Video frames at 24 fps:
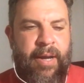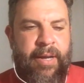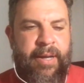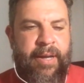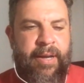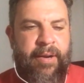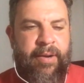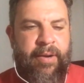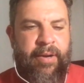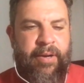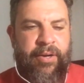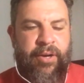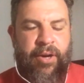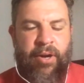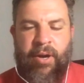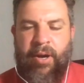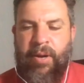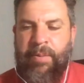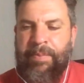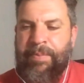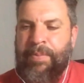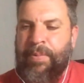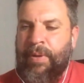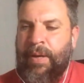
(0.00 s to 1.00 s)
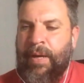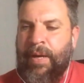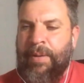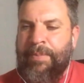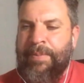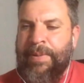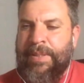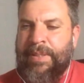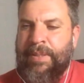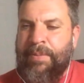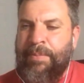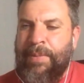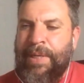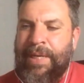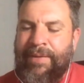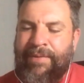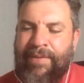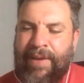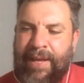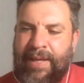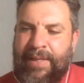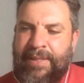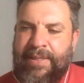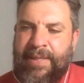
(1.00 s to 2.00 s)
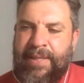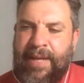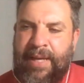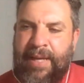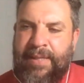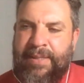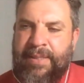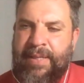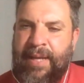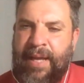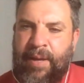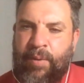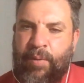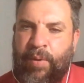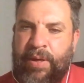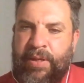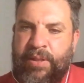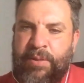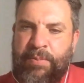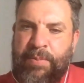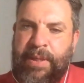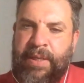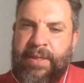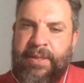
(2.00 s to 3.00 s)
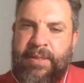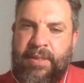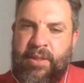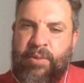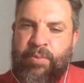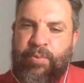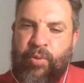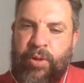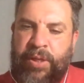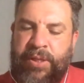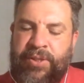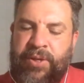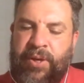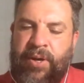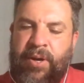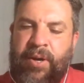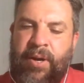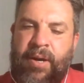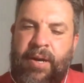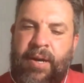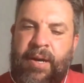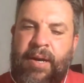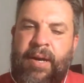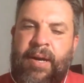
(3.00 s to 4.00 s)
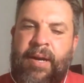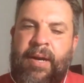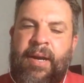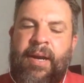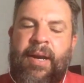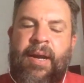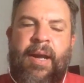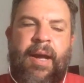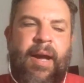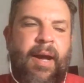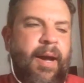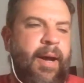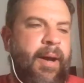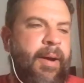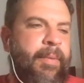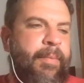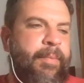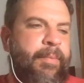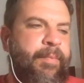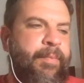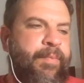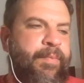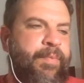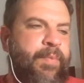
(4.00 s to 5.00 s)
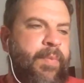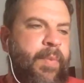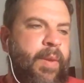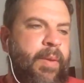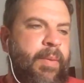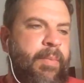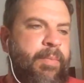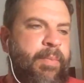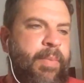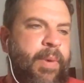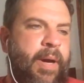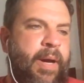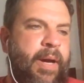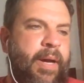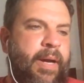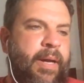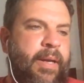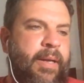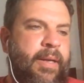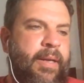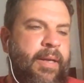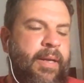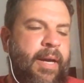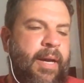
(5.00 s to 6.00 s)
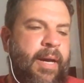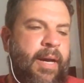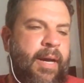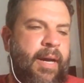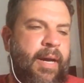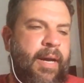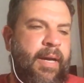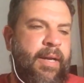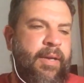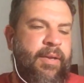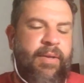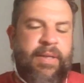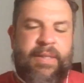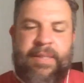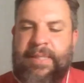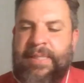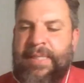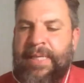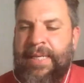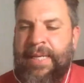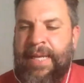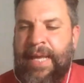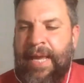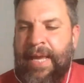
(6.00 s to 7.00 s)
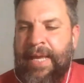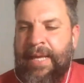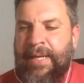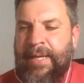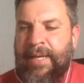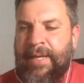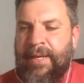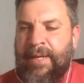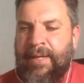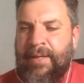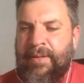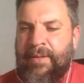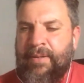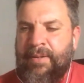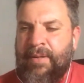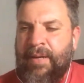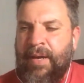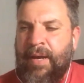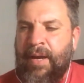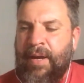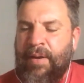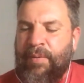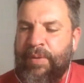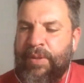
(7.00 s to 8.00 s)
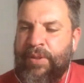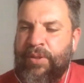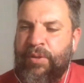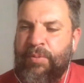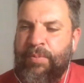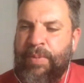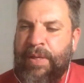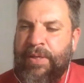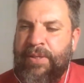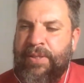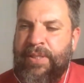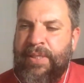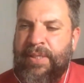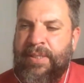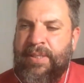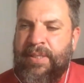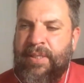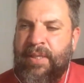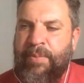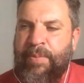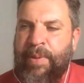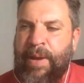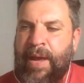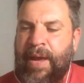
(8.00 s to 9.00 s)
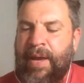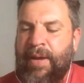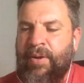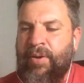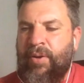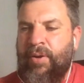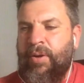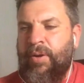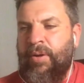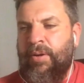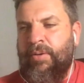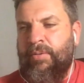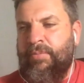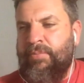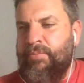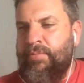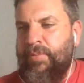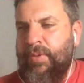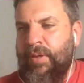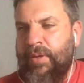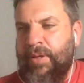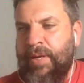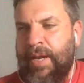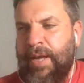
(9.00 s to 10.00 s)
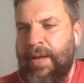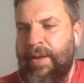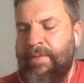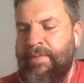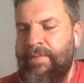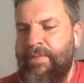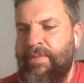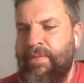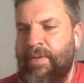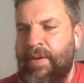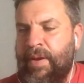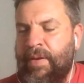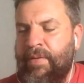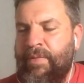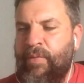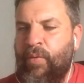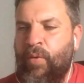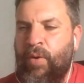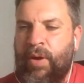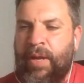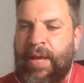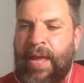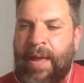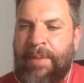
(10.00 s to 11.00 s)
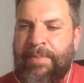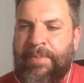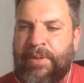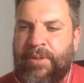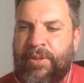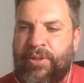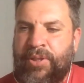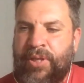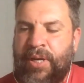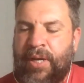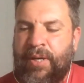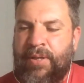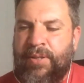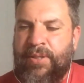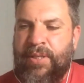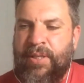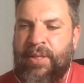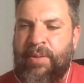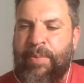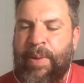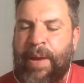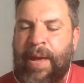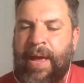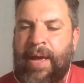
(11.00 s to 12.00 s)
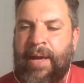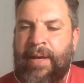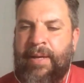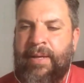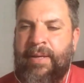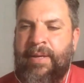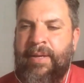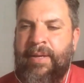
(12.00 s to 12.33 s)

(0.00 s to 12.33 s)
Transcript: here in Europe. It's a minivan size. It's not quite as big as a Sprinter, but you can seat 8 in it with 2 bench seats in the back, or you can have 4 captain's chairs in the back,